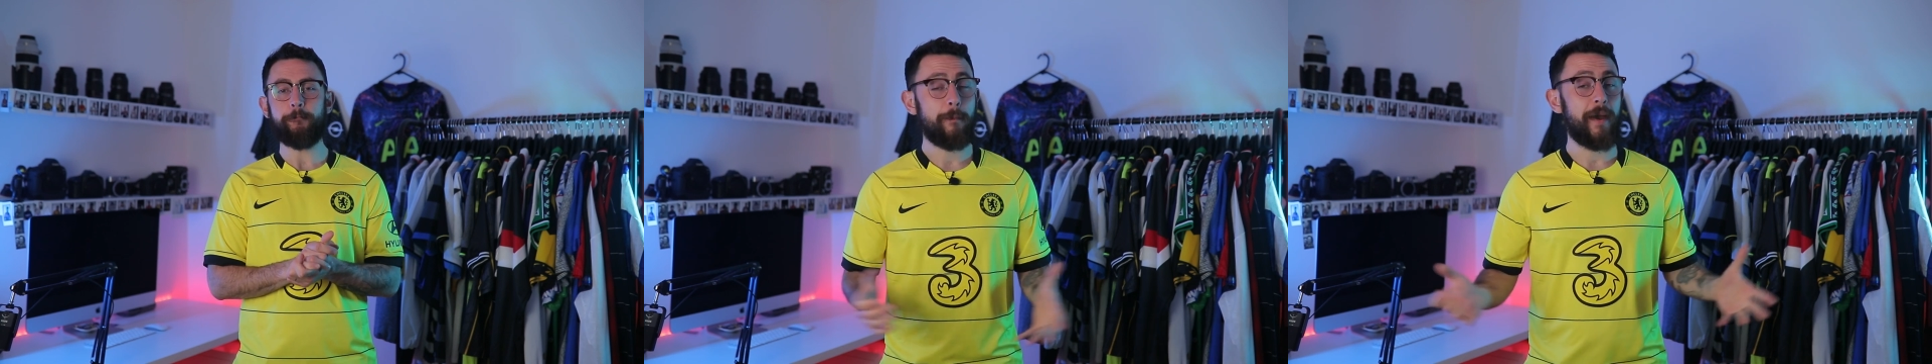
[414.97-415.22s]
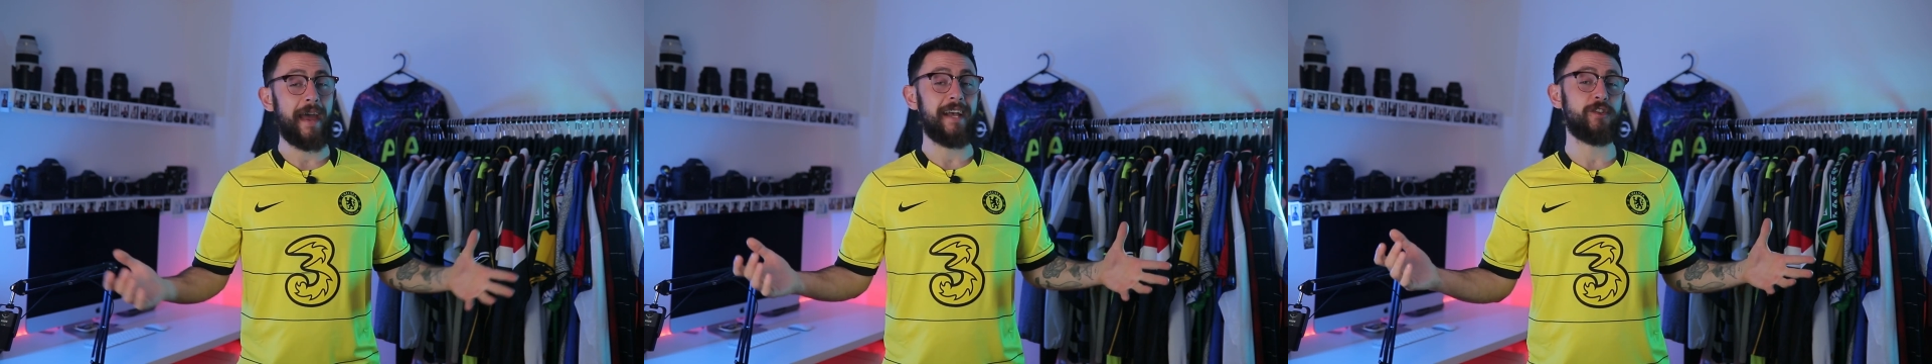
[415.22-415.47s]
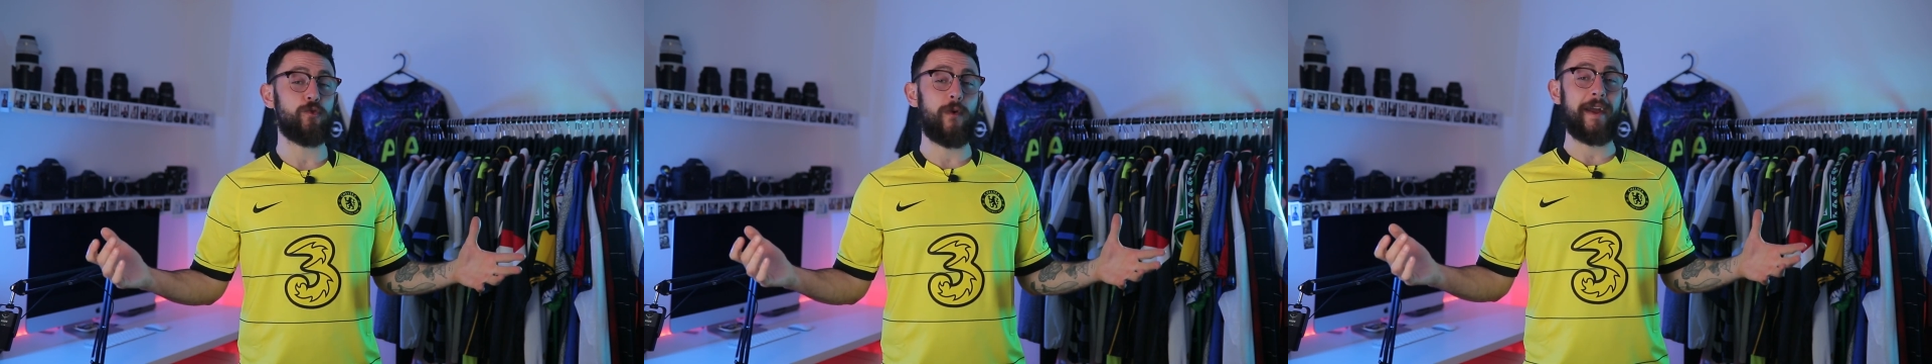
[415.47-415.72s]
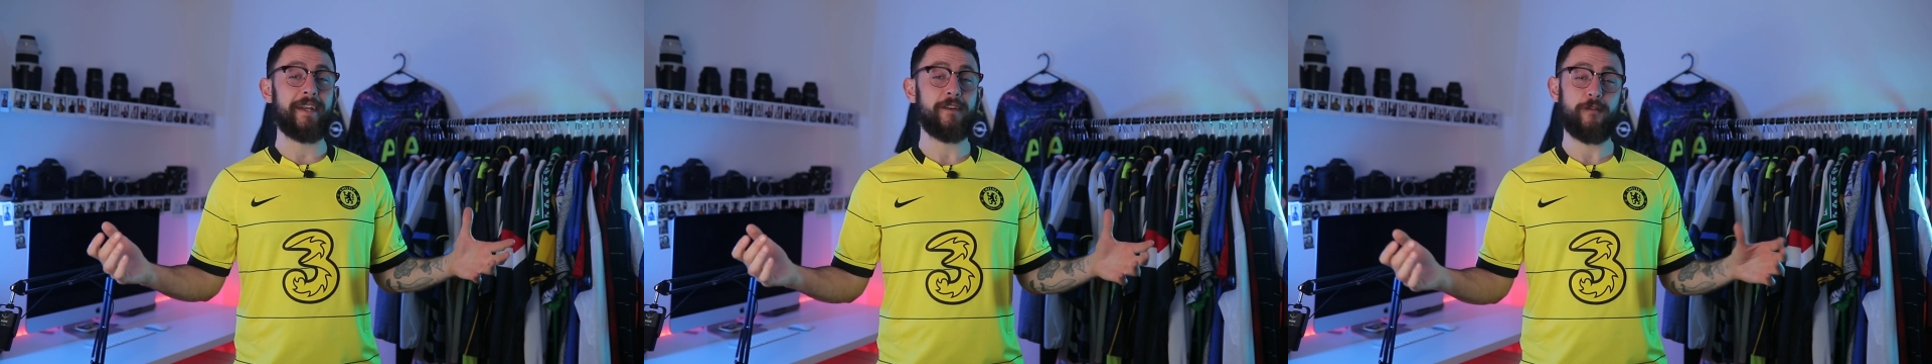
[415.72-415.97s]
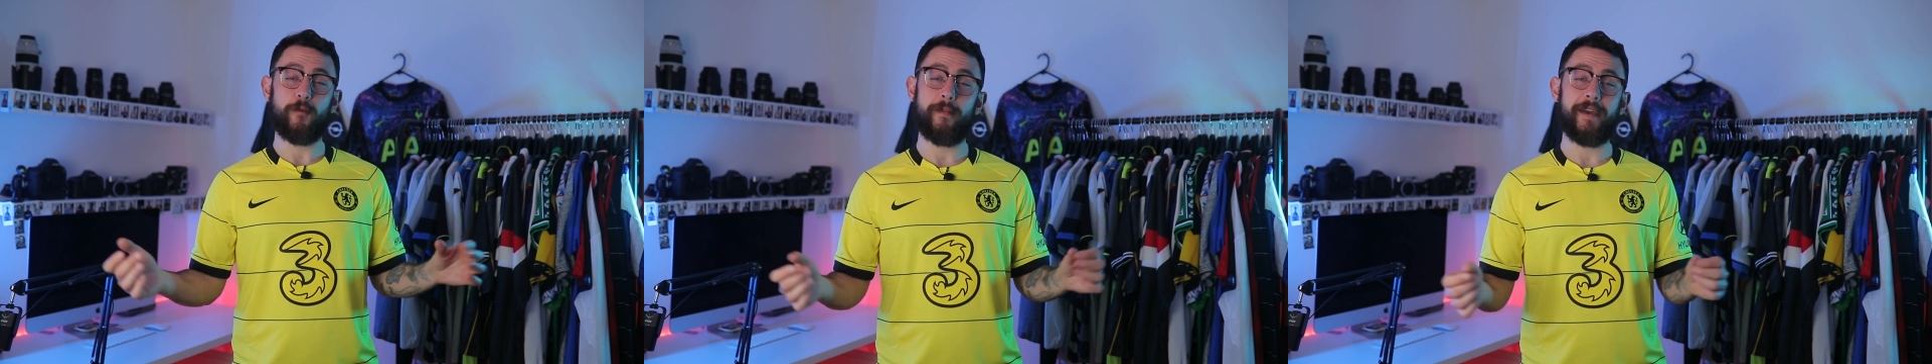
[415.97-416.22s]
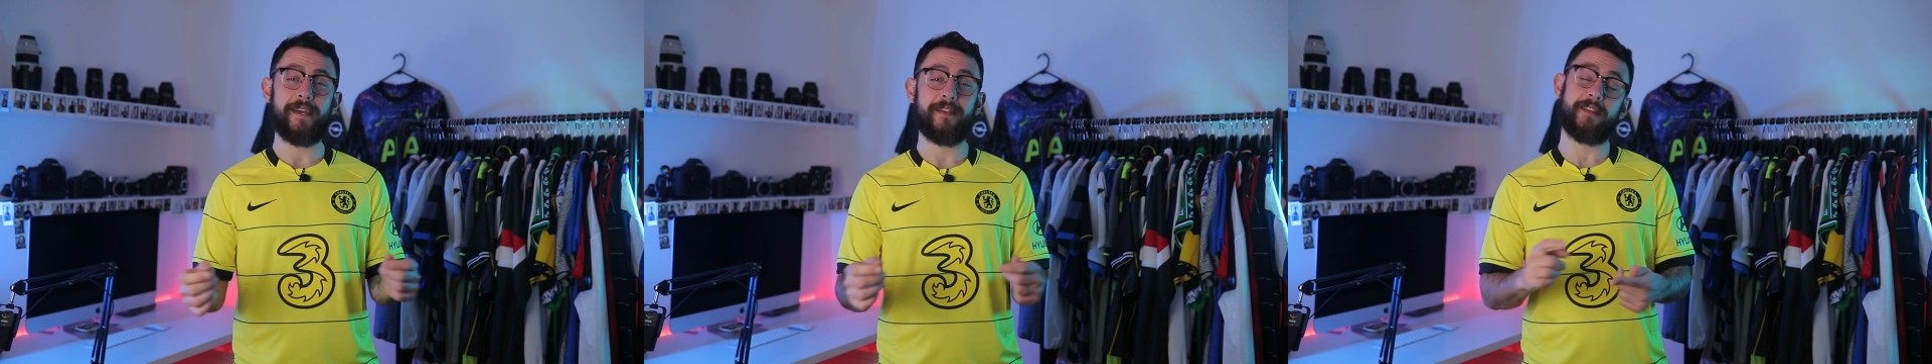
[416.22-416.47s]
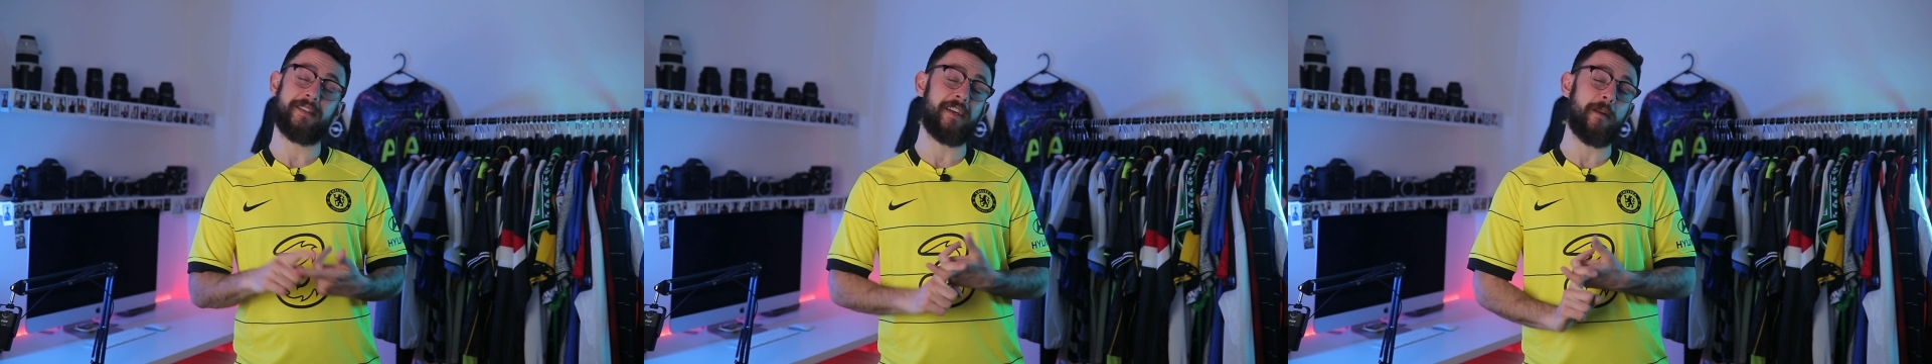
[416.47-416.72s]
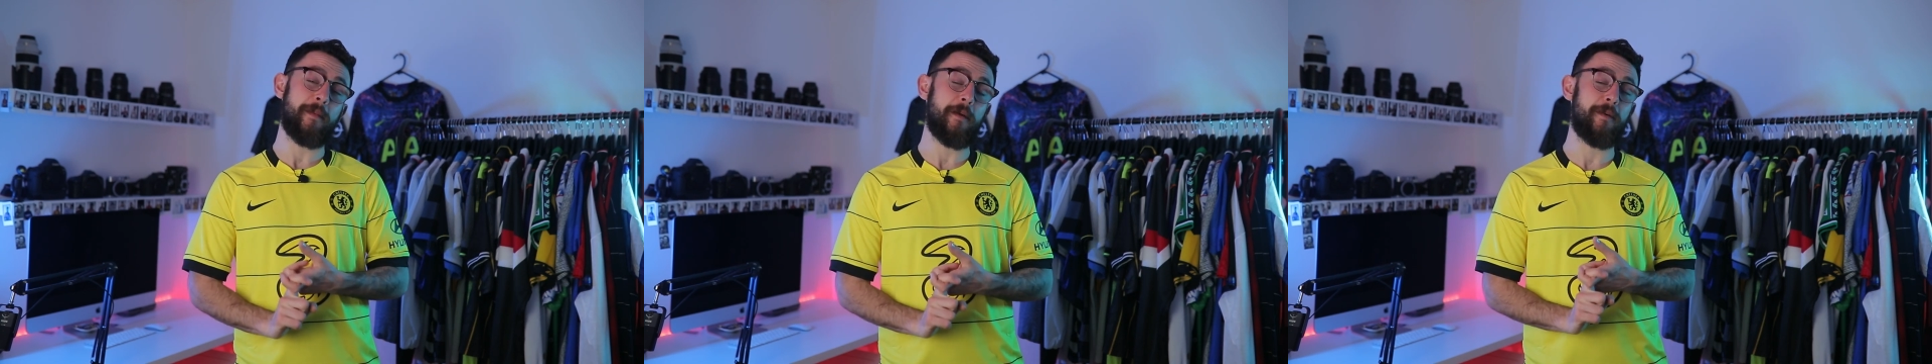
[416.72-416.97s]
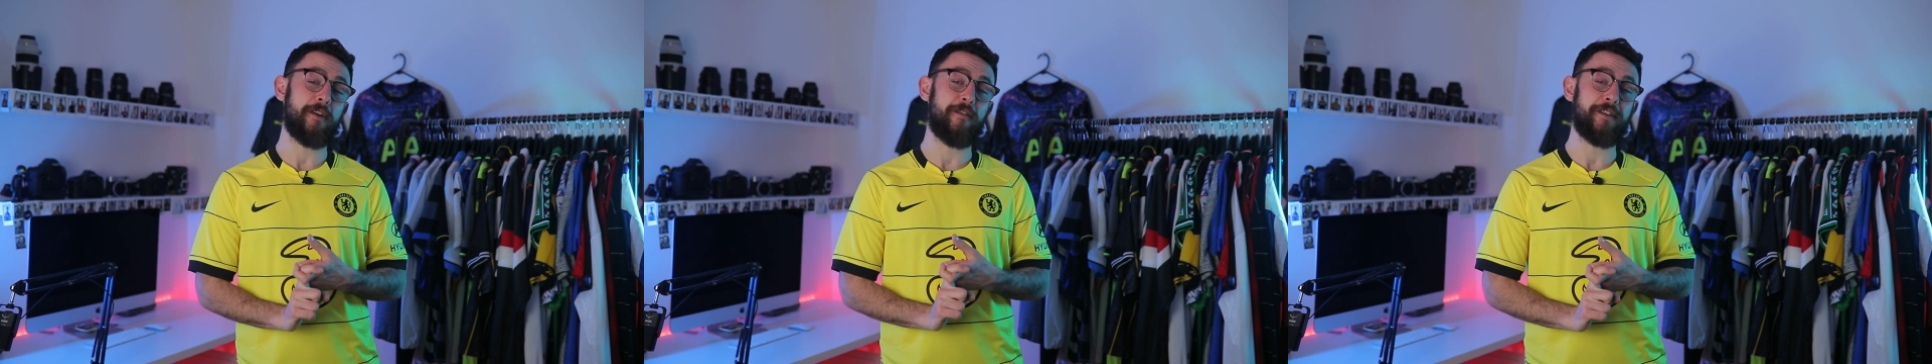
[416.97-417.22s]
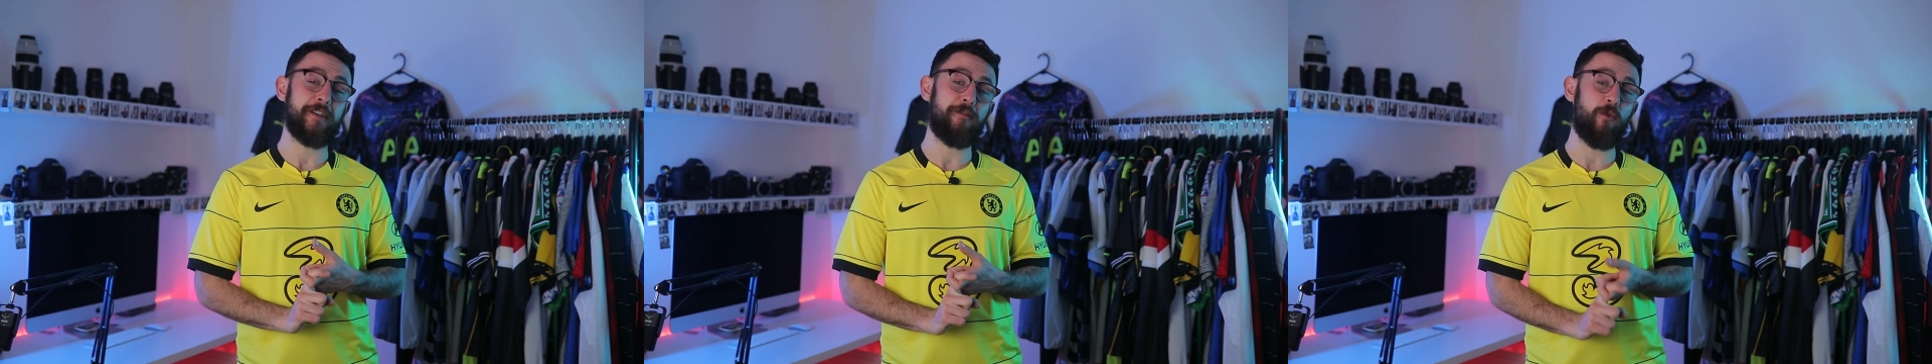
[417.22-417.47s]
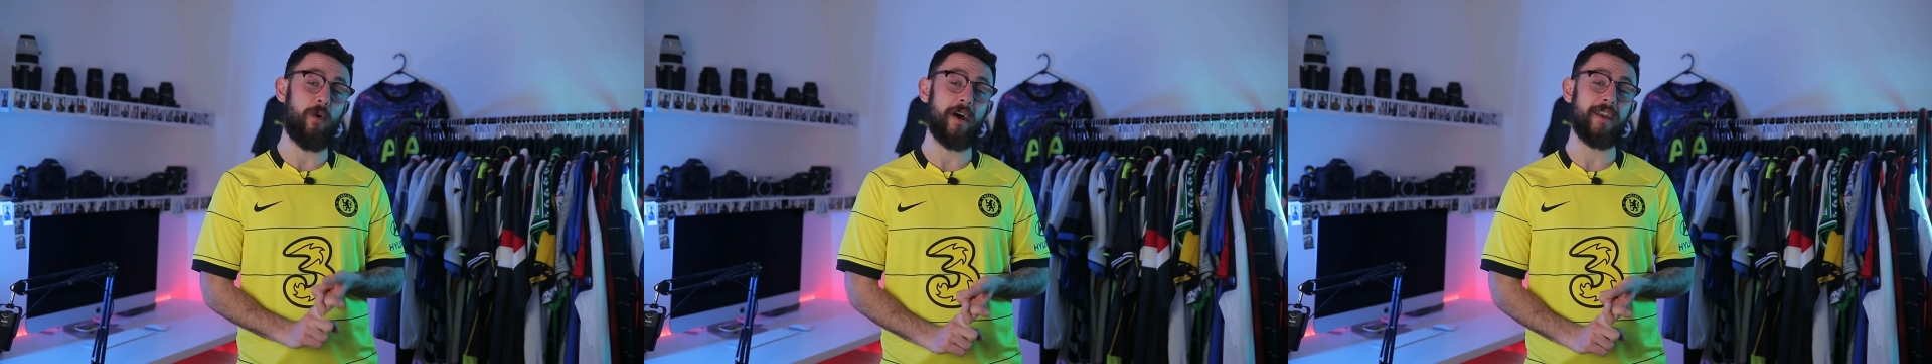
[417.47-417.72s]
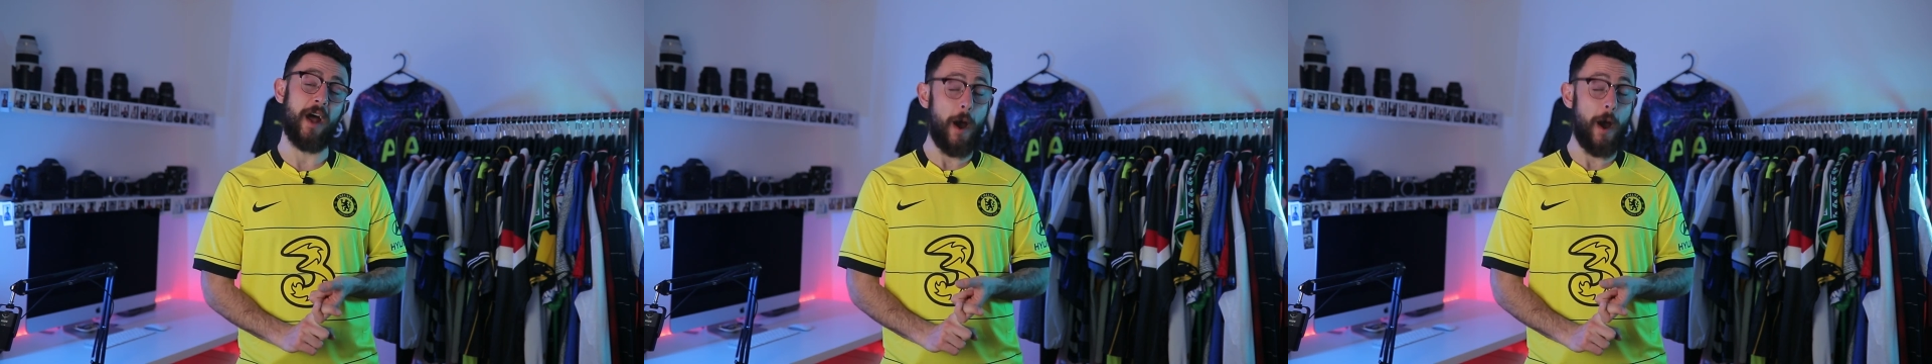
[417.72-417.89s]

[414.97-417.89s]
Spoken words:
But as a rating for me, this is gonna be a bit of a different one.